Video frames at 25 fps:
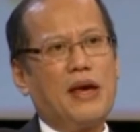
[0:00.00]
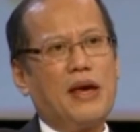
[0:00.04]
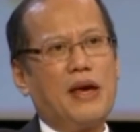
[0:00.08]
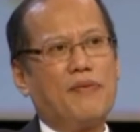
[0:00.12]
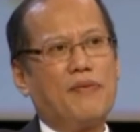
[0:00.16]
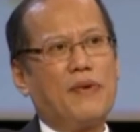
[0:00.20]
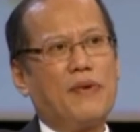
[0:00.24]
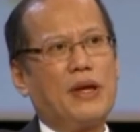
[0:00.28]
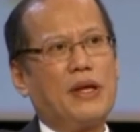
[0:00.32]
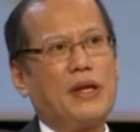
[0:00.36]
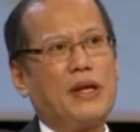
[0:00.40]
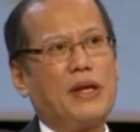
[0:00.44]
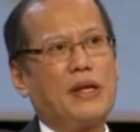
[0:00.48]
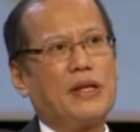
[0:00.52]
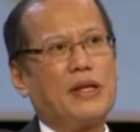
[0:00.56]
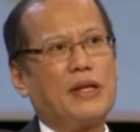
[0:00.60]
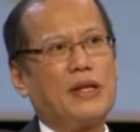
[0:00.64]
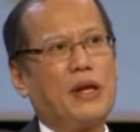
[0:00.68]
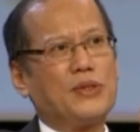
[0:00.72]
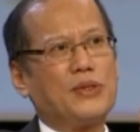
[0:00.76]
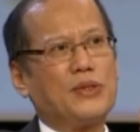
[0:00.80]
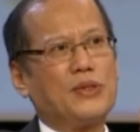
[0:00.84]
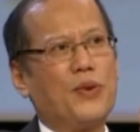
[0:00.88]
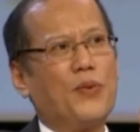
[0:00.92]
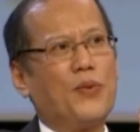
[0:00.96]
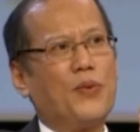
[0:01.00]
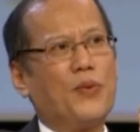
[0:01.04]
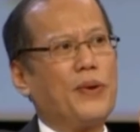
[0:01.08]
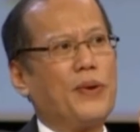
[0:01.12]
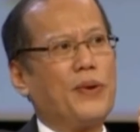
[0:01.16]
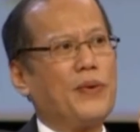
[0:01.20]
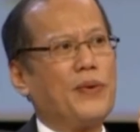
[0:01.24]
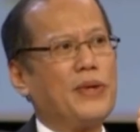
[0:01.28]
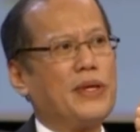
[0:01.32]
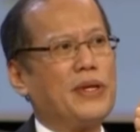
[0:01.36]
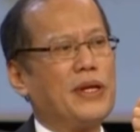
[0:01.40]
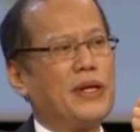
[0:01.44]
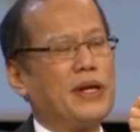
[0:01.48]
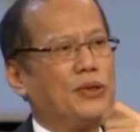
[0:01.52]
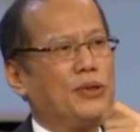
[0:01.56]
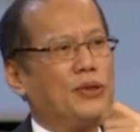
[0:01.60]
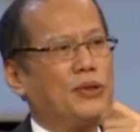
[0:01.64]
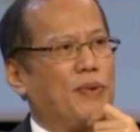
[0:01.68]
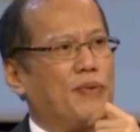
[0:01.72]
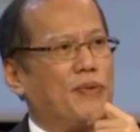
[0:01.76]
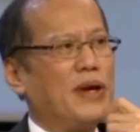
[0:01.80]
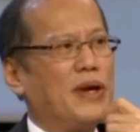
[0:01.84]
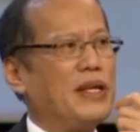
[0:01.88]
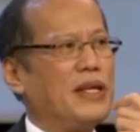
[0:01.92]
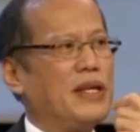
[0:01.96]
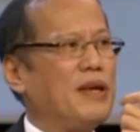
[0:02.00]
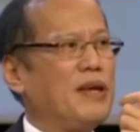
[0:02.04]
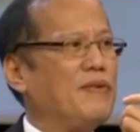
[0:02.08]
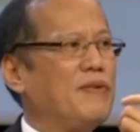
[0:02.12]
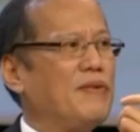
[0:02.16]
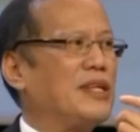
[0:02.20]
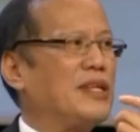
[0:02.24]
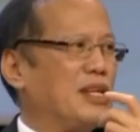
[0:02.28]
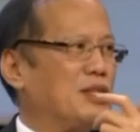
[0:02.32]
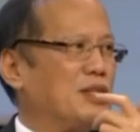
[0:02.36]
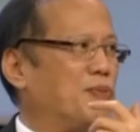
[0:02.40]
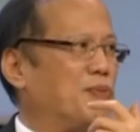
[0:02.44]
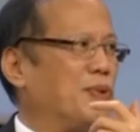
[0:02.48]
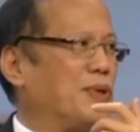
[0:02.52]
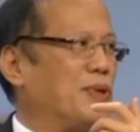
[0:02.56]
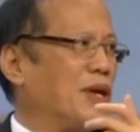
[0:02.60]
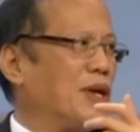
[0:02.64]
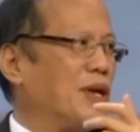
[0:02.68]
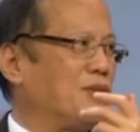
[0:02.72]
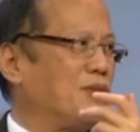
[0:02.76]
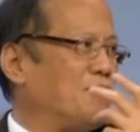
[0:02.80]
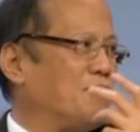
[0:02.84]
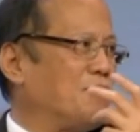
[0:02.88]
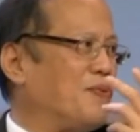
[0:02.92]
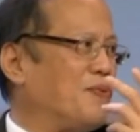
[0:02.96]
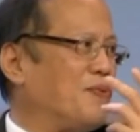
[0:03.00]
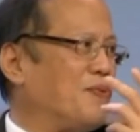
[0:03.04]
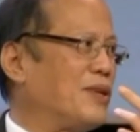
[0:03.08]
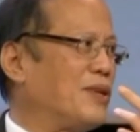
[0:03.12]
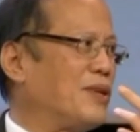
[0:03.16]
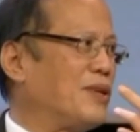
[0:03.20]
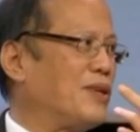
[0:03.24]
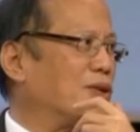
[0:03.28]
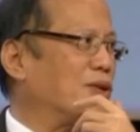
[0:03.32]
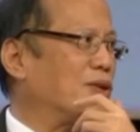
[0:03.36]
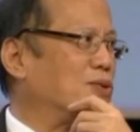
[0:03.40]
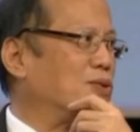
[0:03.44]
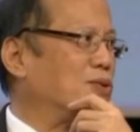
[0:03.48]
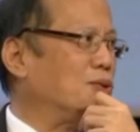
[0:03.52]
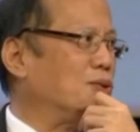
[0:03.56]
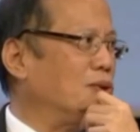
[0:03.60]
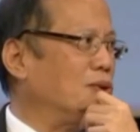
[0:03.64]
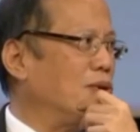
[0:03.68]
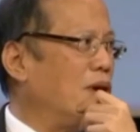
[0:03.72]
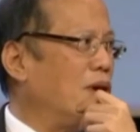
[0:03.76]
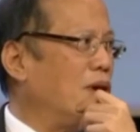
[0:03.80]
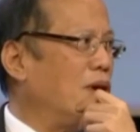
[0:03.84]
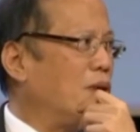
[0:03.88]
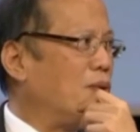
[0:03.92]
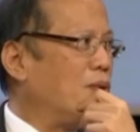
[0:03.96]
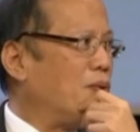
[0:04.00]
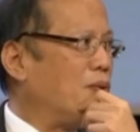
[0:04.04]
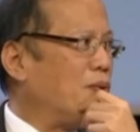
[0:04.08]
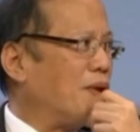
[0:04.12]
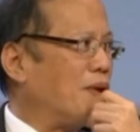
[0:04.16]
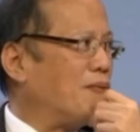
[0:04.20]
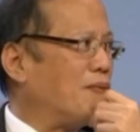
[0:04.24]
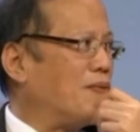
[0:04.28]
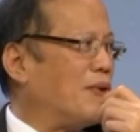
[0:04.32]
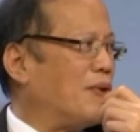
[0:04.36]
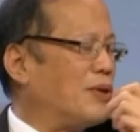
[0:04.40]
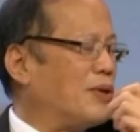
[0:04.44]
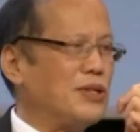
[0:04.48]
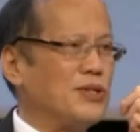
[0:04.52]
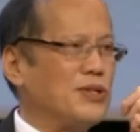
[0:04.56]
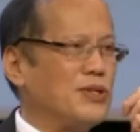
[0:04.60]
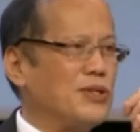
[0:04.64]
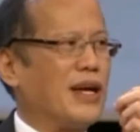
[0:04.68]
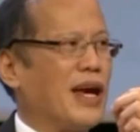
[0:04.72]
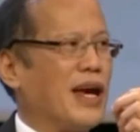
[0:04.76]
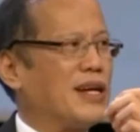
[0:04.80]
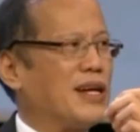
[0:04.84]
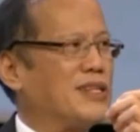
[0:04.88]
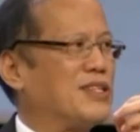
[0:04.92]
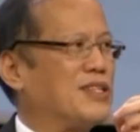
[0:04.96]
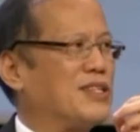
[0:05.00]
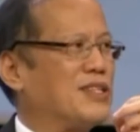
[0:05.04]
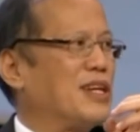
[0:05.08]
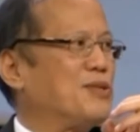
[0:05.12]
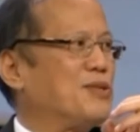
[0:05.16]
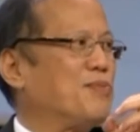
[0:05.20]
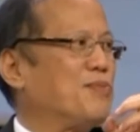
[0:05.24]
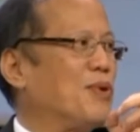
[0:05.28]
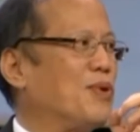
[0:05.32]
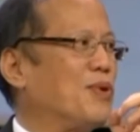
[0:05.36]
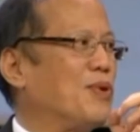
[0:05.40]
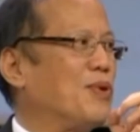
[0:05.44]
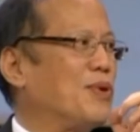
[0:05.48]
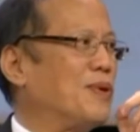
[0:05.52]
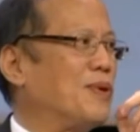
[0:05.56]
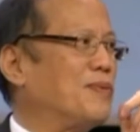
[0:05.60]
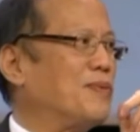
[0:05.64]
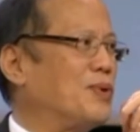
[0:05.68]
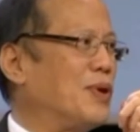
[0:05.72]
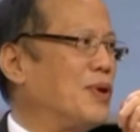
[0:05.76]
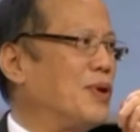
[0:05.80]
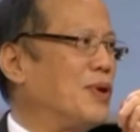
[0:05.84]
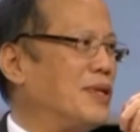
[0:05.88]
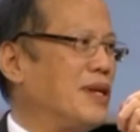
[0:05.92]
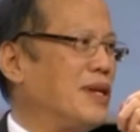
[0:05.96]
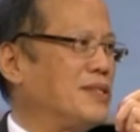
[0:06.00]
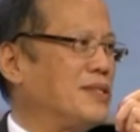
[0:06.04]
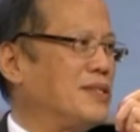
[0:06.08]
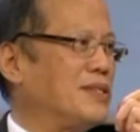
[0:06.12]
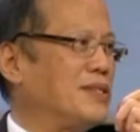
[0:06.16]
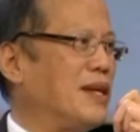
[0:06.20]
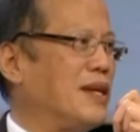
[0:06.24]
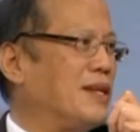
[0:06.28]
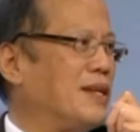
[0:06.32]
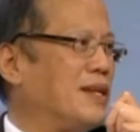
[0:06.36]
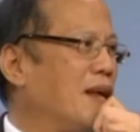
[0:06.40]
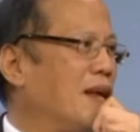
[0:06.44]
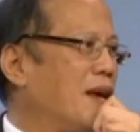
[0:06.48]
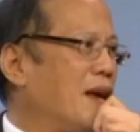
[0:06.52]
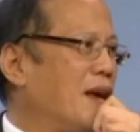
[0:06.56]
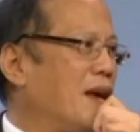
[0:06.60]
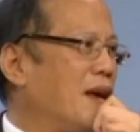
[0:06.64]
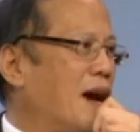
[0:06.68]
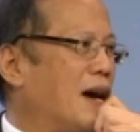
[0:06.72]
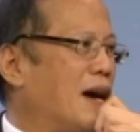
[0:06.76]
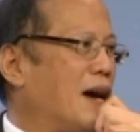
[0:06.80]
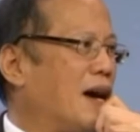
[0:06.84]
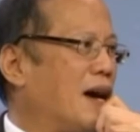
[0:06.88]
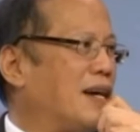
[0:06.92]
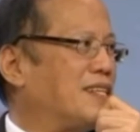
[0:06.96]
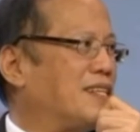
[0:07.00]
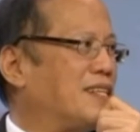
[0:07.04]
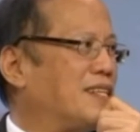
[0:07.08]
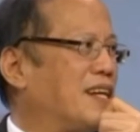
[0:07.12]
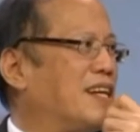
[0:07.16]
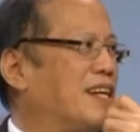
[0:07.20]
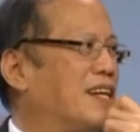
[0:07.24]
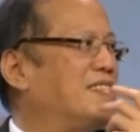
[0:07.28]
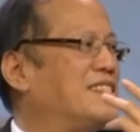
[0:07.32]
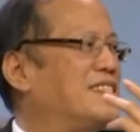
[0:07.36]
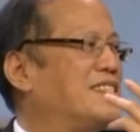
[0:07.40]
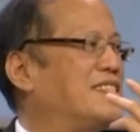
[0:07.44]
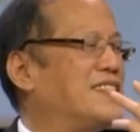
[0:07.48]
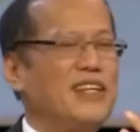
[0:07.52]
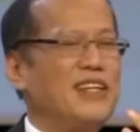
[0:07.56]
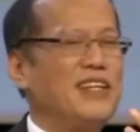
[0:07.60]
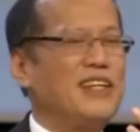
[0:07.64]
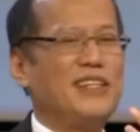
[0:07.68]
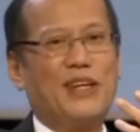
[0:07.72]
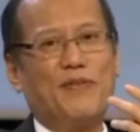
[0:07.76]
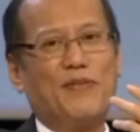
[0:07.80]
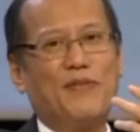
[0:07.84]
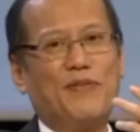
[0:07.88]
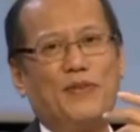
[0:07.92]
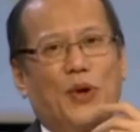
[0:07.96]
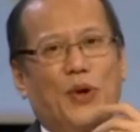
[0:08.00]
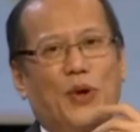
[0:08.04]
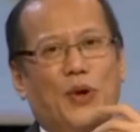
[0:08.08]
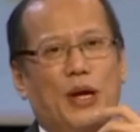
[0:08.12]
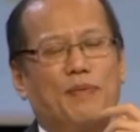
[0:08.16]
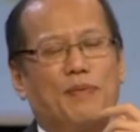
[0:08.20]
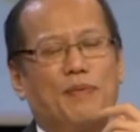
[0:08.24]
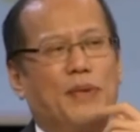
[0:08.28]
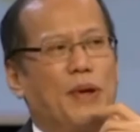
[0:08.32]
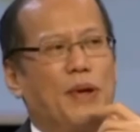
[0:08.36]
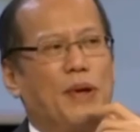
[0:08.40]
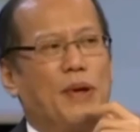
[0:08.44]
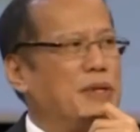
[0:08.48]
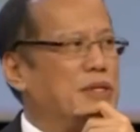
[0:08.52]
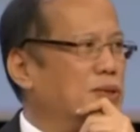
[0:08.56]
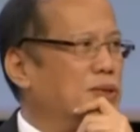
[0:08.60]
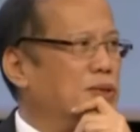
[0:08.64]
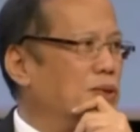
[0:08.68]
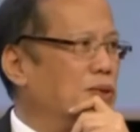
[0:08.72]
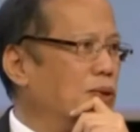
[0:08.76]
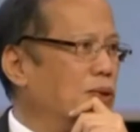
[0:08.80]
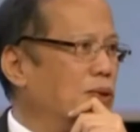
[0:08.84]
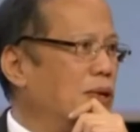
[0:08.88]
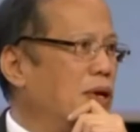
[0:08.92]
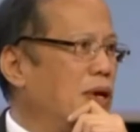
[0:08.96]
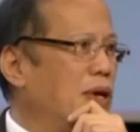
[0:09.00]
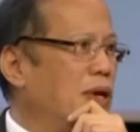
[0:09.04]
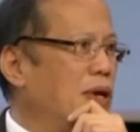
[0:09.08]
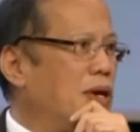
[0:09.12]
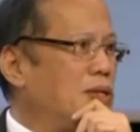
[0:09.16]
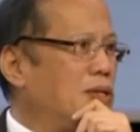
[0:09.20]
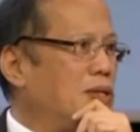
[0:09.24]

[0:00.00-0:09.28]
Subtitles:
If there was no wherewithal to provide even transportation fare to the school, we have a conditional cash trans program to address that as an incentive to keep them in school.